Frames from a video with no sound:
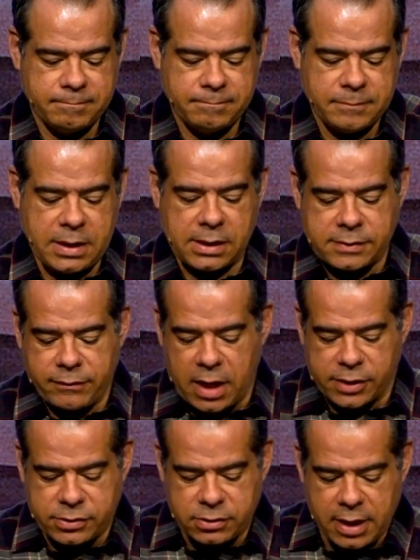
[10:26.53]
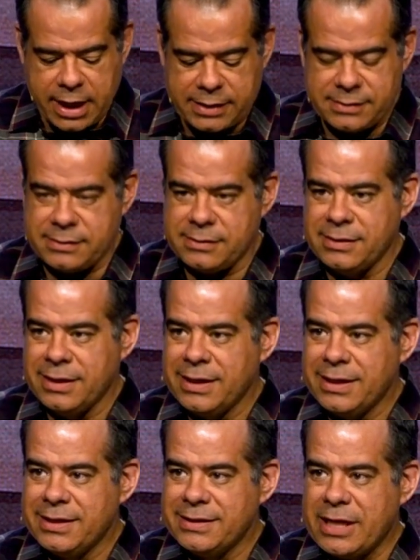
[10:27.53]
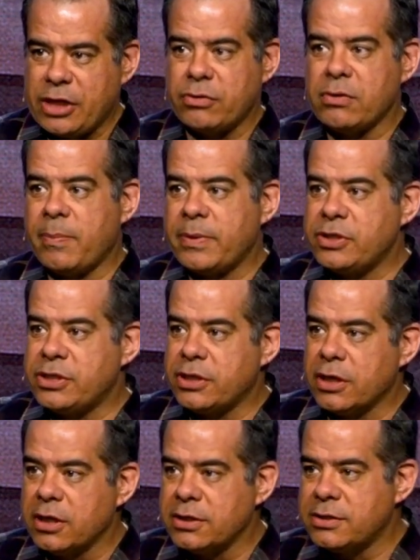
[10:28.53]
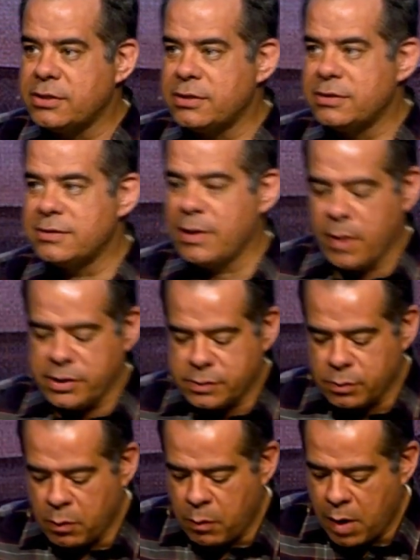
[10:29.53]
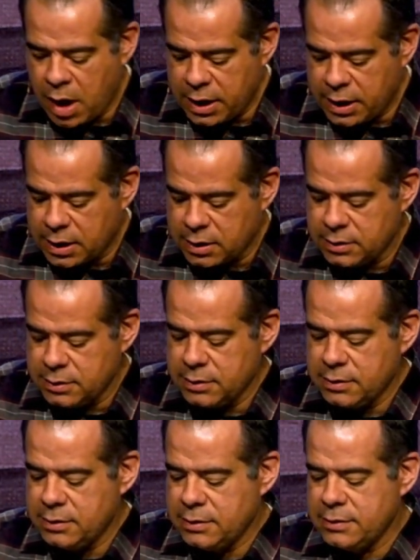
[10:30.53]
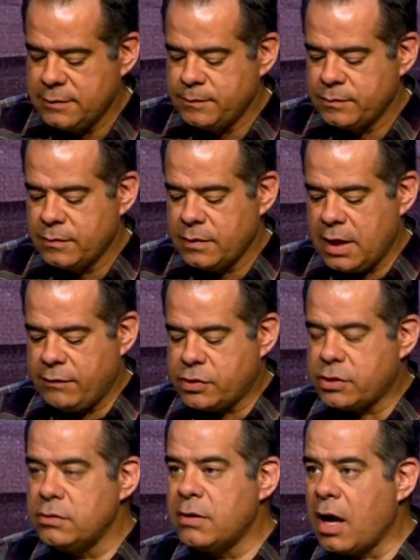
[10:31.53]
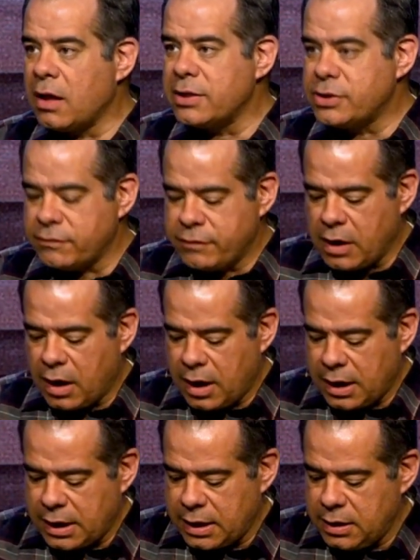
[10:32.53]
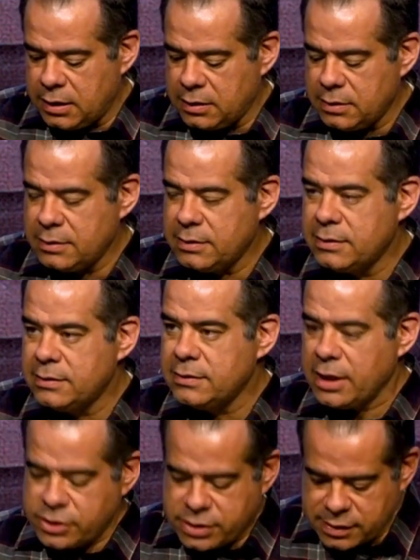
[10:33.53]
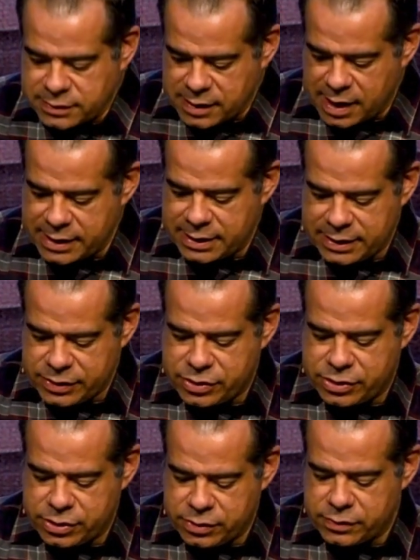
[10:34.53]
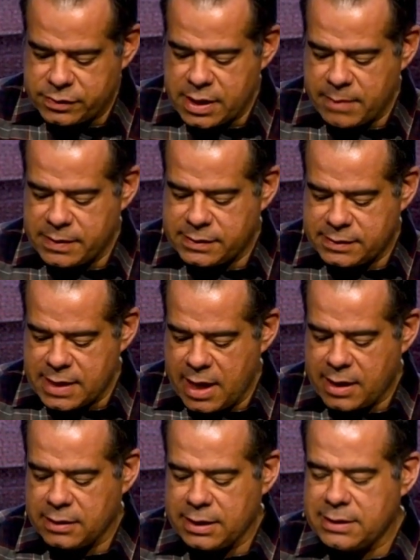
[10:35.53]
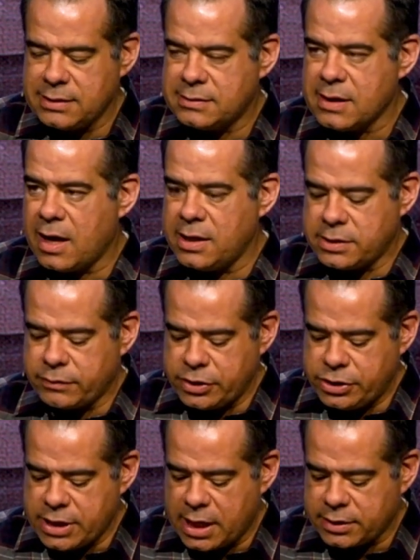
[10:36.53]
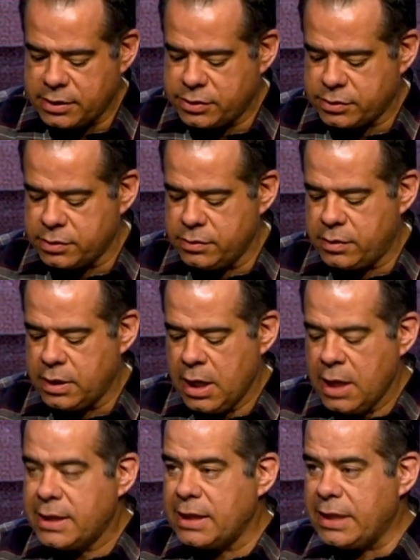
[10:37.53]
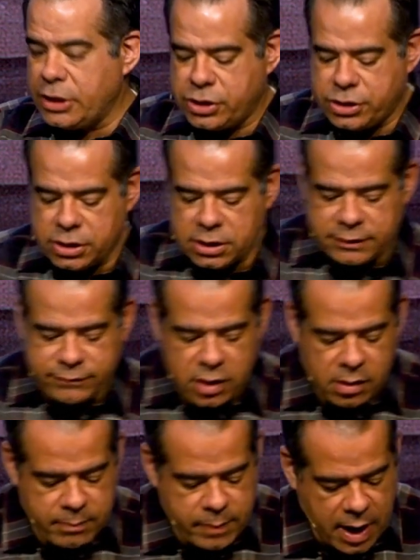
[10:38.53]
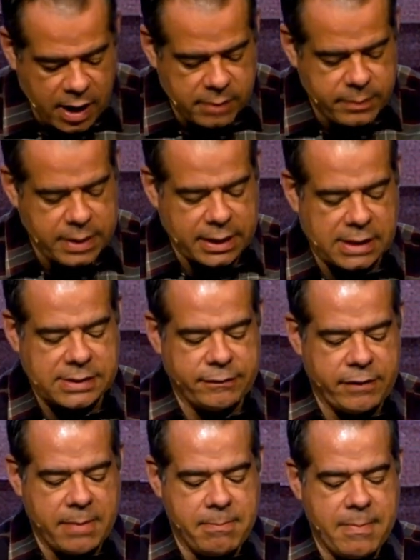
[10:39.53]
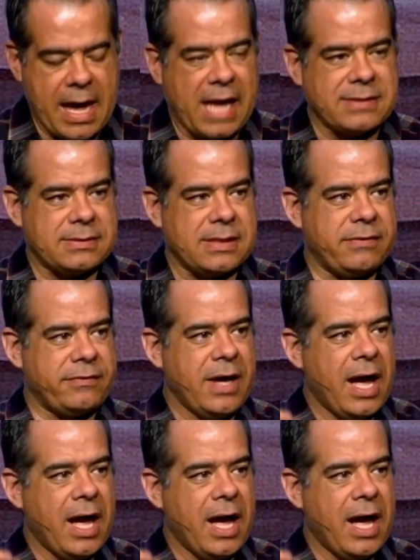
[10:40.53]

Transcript: Because of God's grace, they grew up in church. They went to Awana. They have true knowledge of God. And just like these Jews, they mistakenly decide to reject the truth that they should have known better because of a massive